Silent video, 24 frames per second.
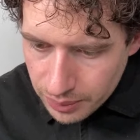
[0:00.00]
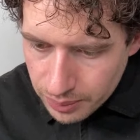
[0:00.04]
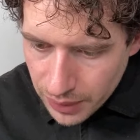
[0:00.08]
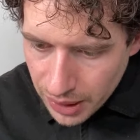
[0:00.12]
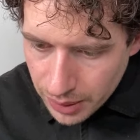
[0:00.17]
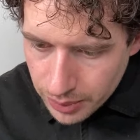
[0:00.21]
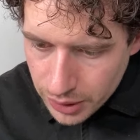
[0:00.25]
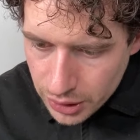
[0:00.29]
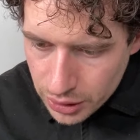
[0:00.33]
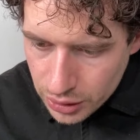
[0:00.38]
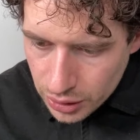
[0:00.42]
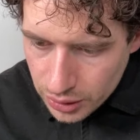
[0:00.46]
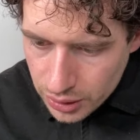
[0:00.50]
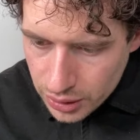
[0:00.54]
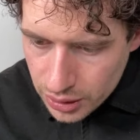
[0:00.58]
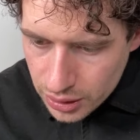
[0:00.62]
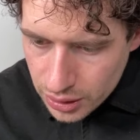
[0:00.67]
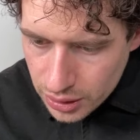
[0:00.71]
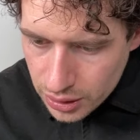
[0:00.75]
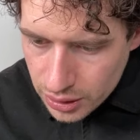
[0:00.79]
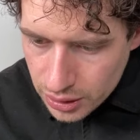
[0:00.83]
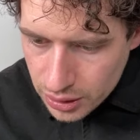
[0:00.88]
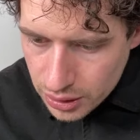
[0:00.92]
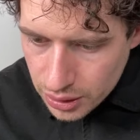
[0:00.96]
Maybe
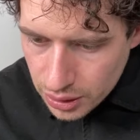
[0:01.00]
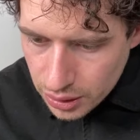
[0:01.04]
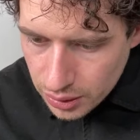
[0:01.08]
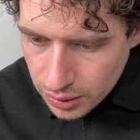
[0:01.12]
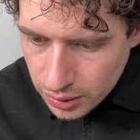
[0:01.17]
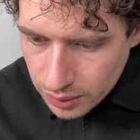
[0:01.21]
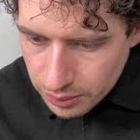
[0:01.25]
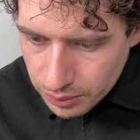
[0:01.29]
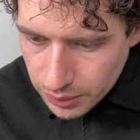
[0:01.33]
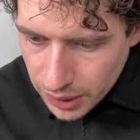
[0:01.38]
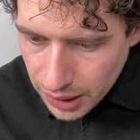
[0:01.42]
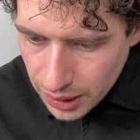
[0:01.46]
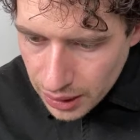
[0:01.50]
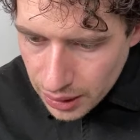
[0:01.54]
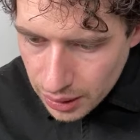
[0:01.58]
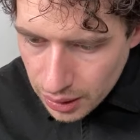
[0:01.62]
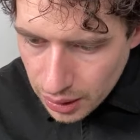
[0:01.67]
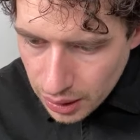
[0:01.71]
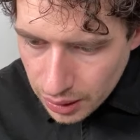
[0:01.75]
just me,